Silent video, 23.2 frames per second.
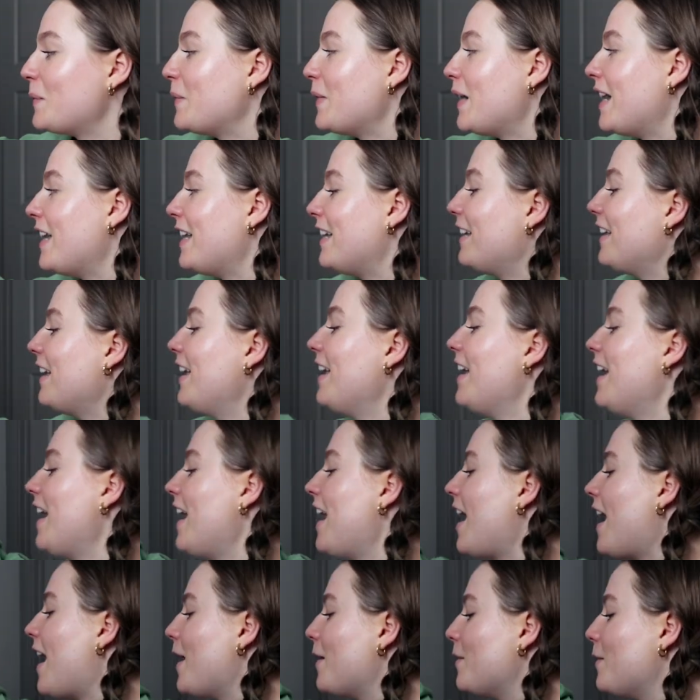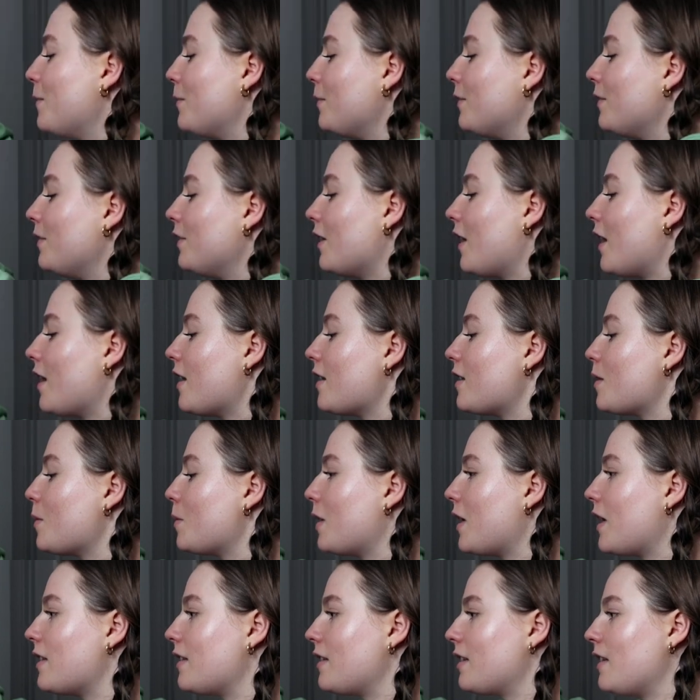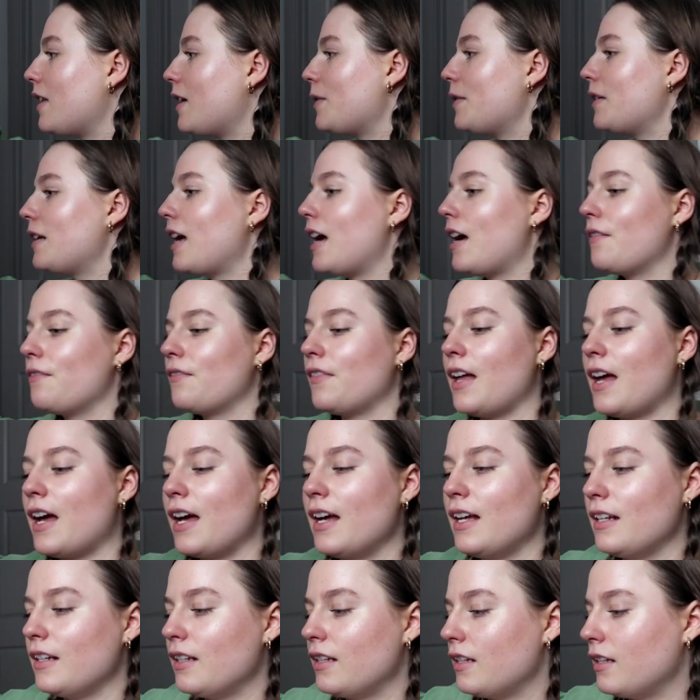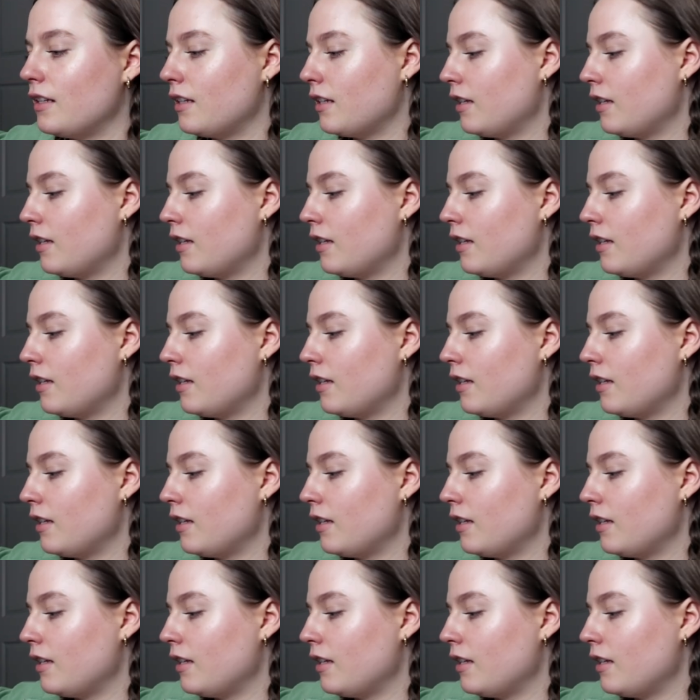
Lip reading: but I'm not surprised that they would have that.